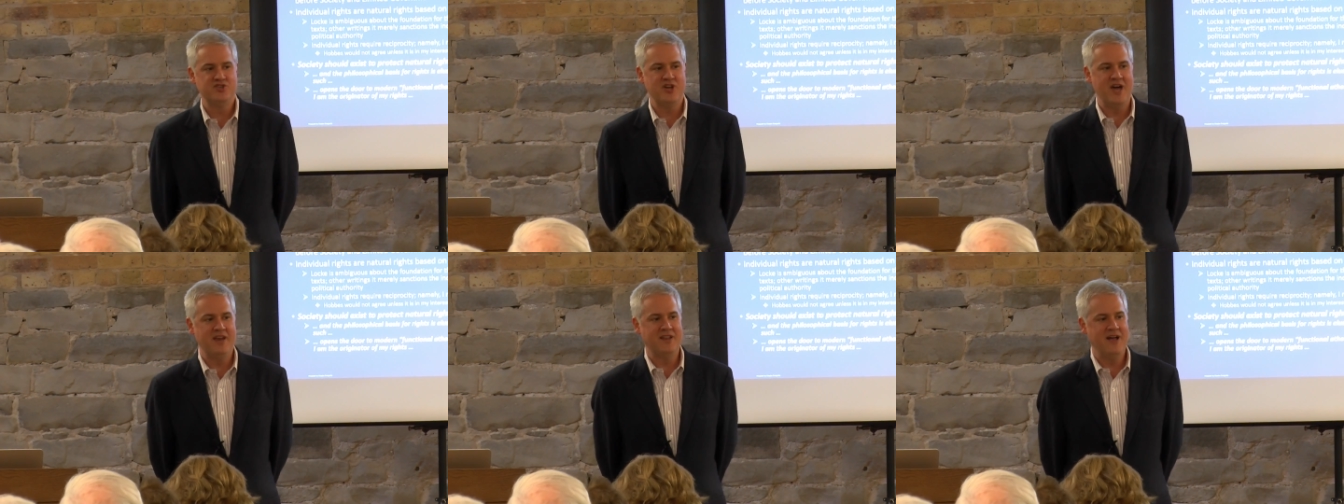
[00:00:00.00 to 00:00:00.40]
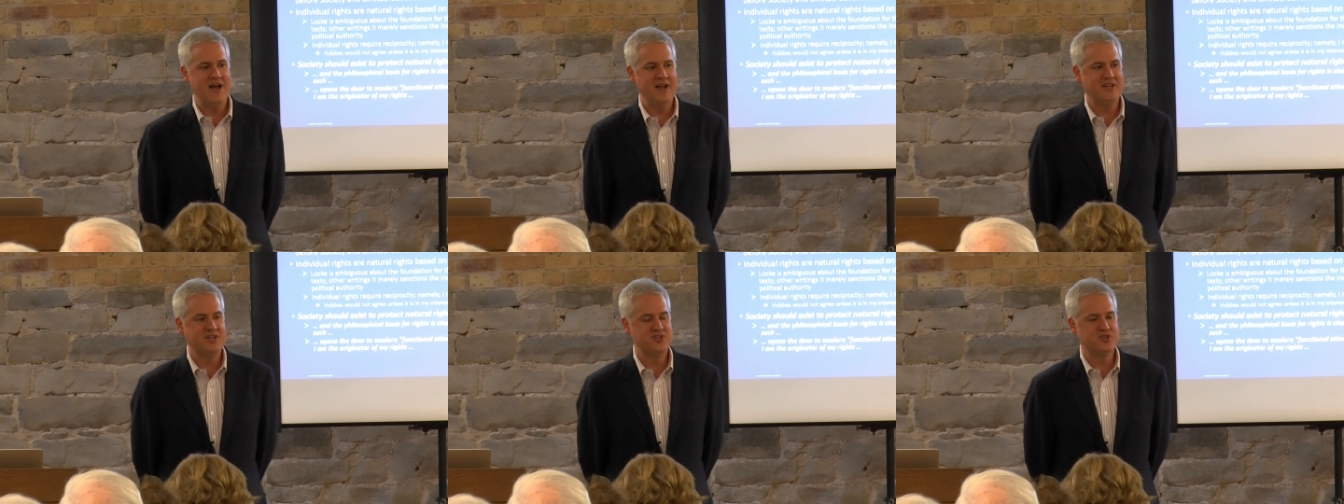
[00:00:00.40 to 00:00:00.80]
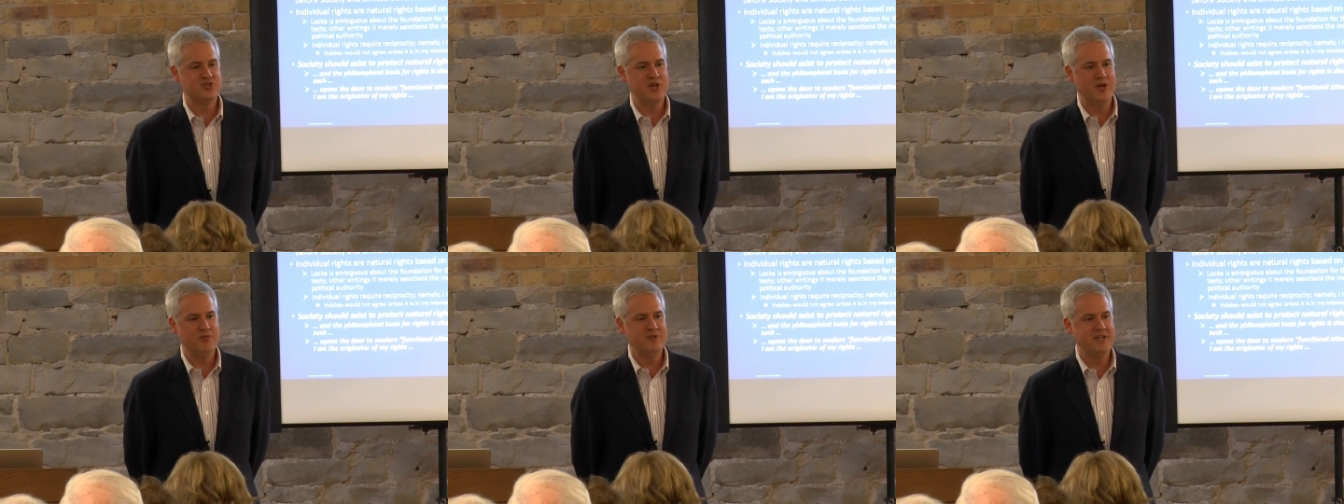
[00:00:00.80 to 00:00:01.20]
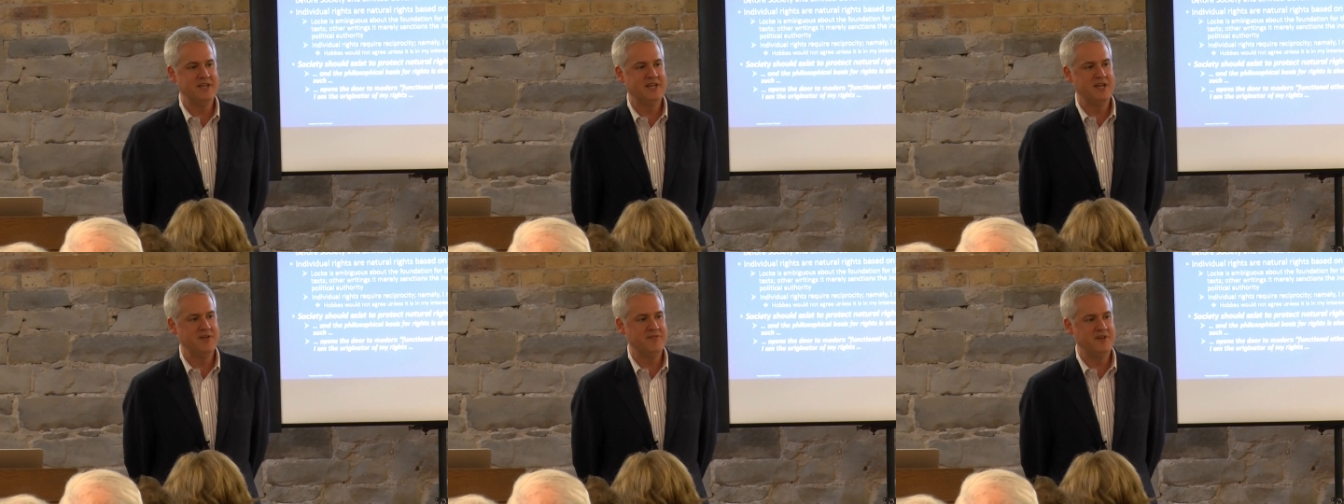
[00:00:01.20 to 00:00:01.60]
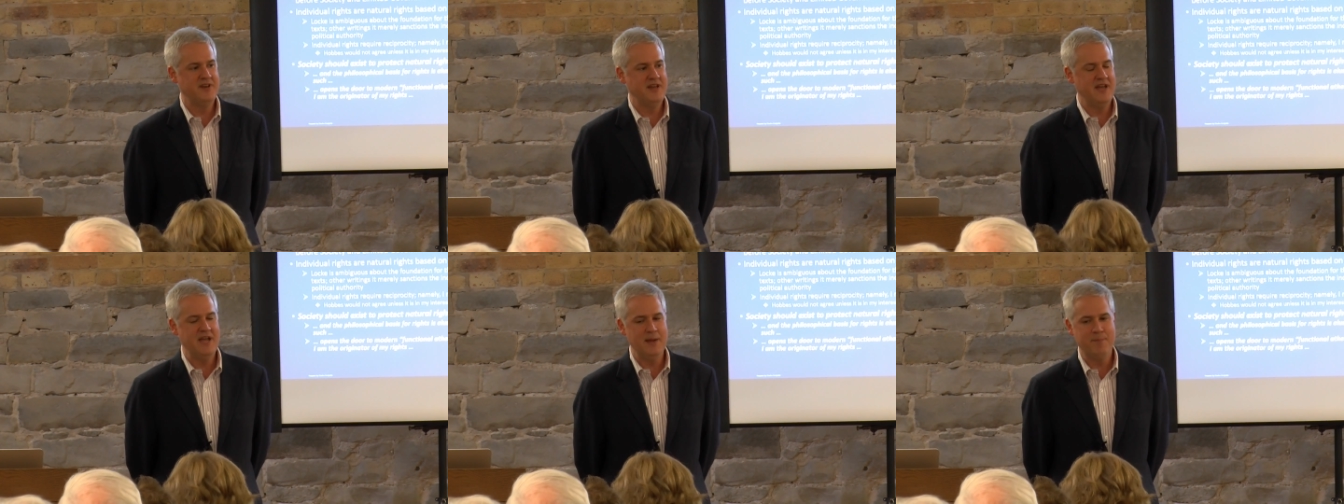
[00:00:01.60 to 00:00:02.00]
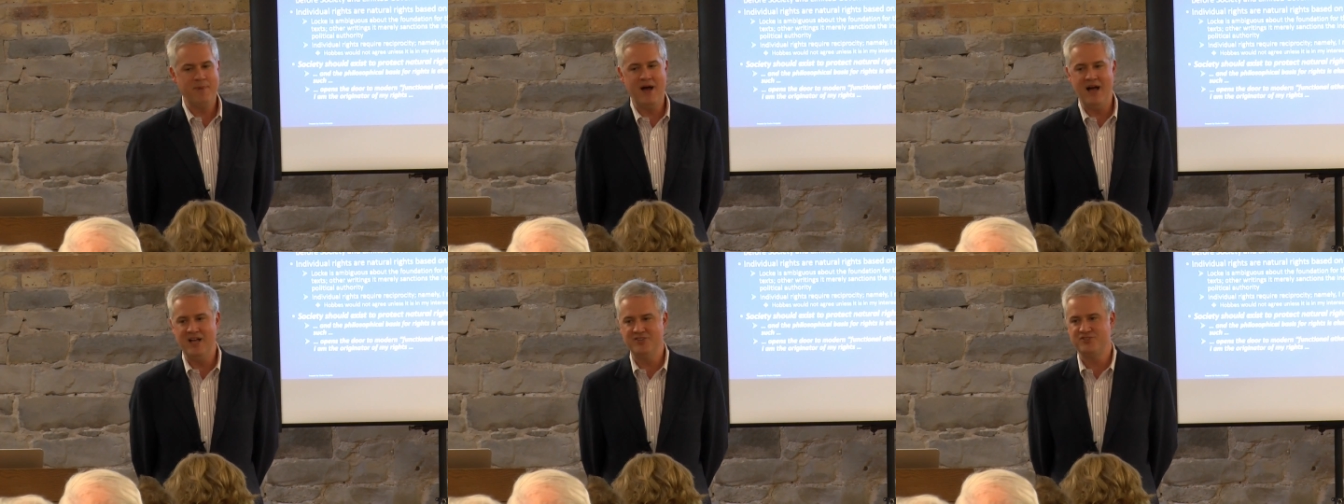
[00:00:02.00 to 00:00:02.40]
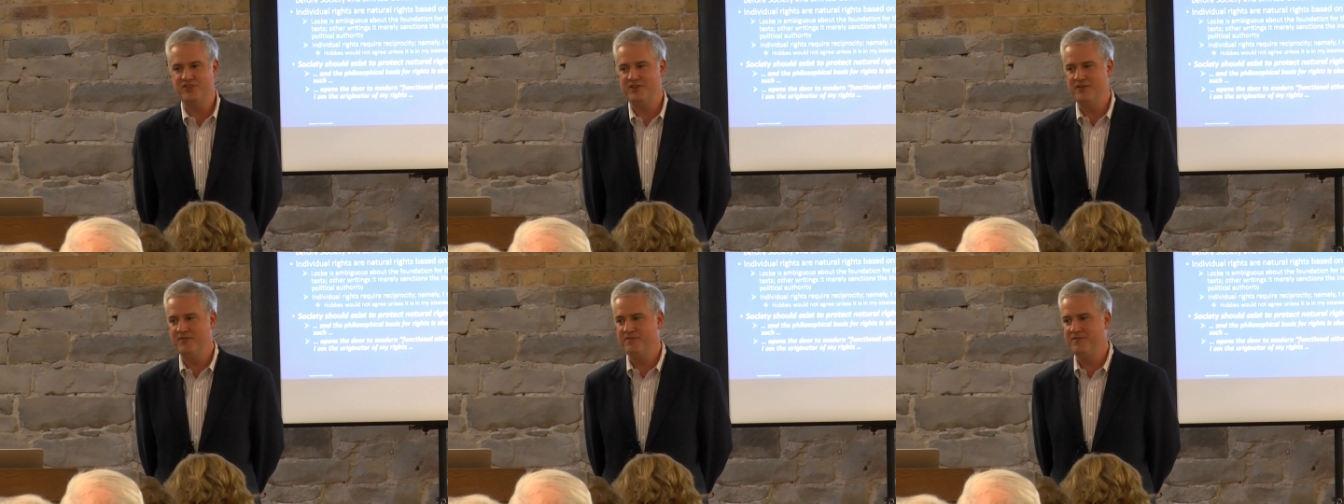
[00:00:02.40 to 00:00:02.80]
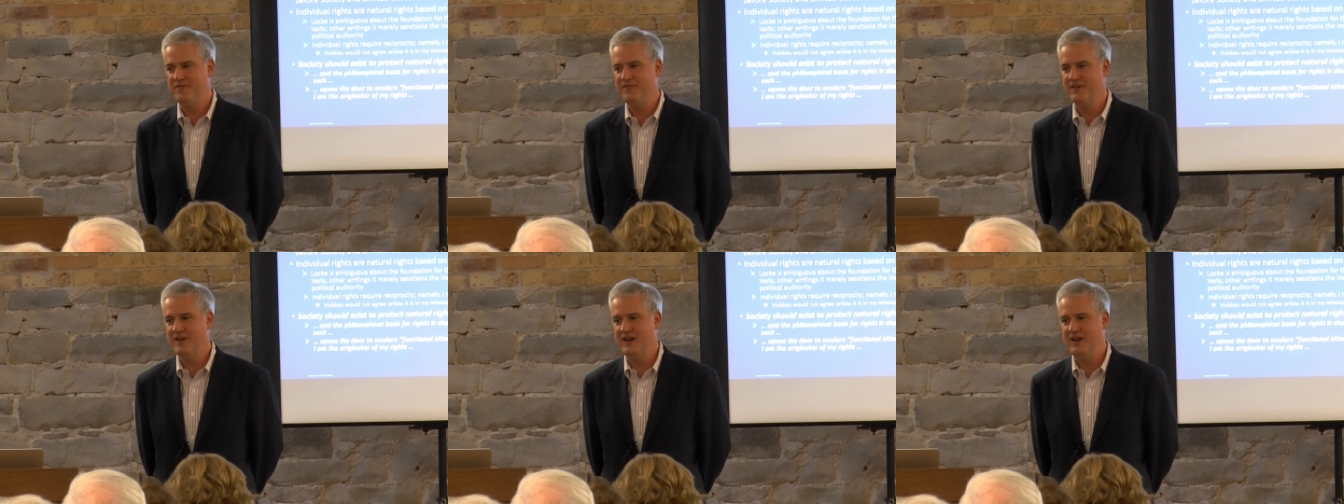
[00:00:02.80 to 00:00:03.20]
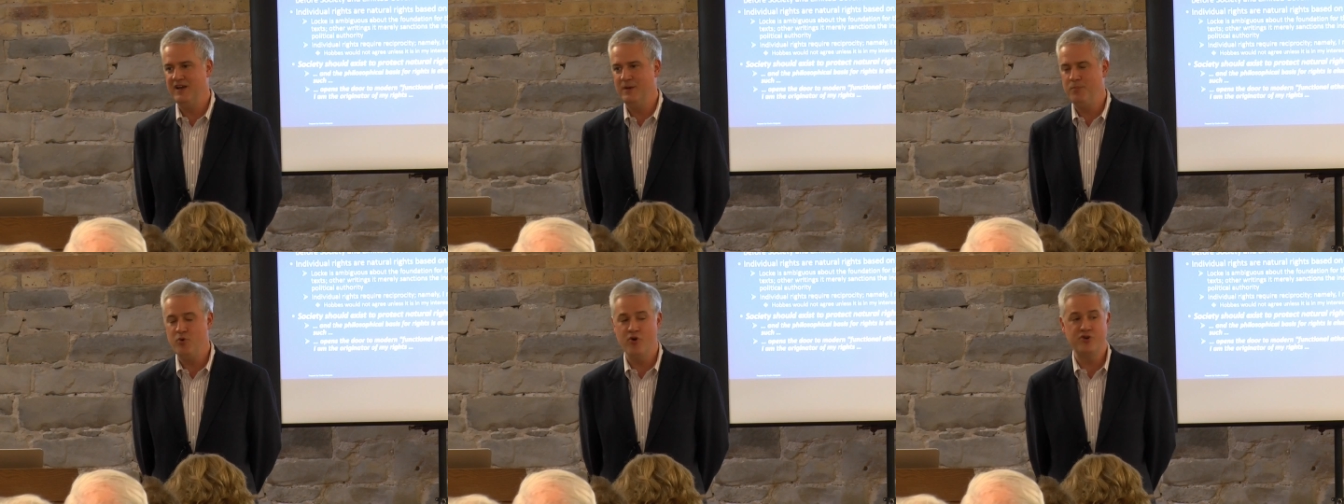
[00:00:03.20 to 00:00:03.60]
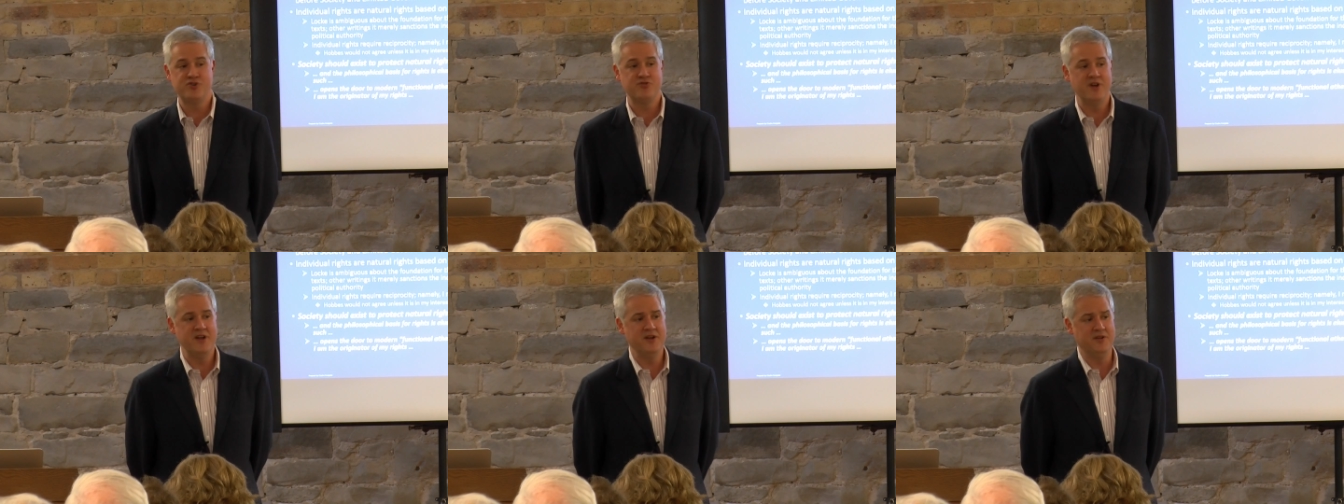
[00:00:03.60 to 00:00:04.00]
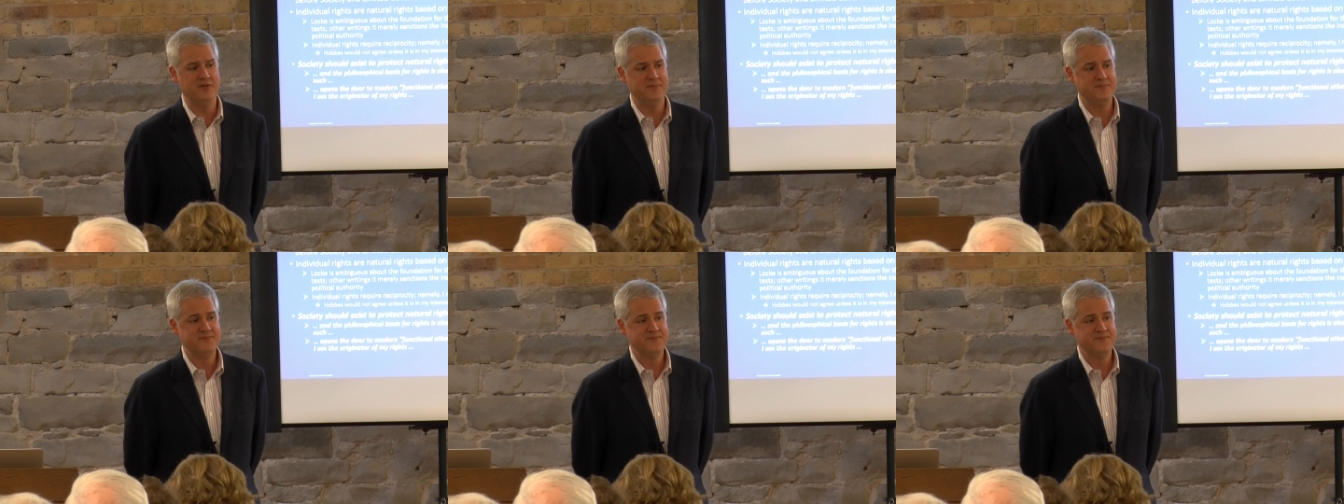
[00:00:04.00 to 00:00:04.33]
John Locke is generally given a positive uh, portrayal.